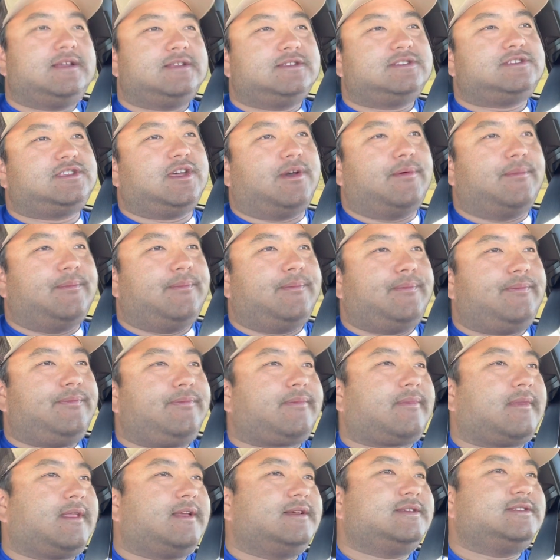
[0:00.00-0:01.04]
So,
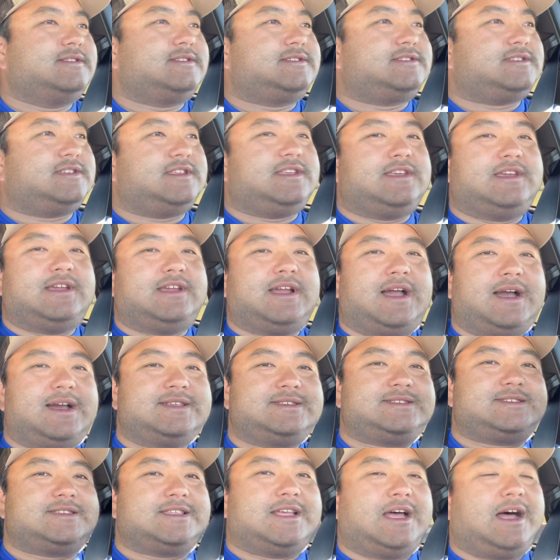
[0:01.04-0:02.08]
see you
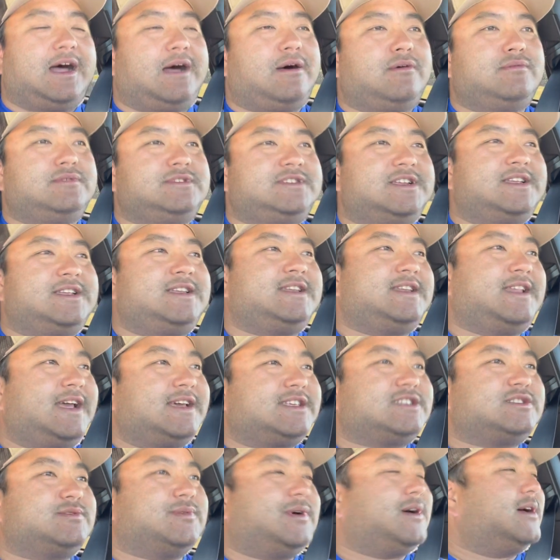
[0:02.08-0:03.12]
guys on the
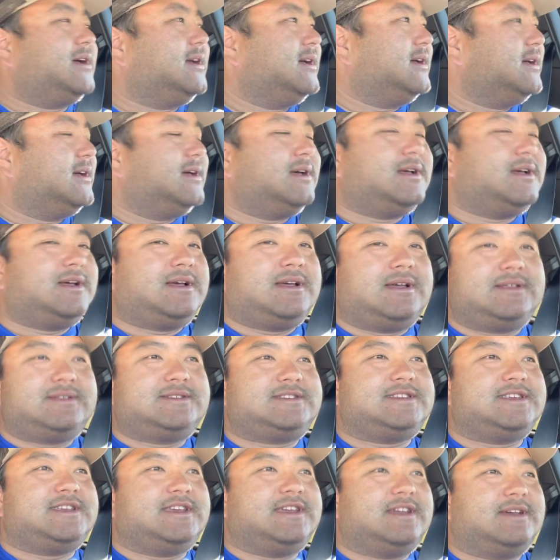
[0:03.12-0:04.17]
next one.
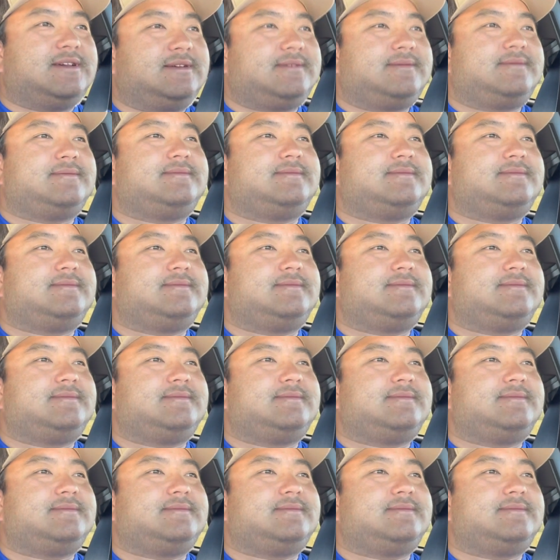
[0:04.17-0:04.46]
See ya.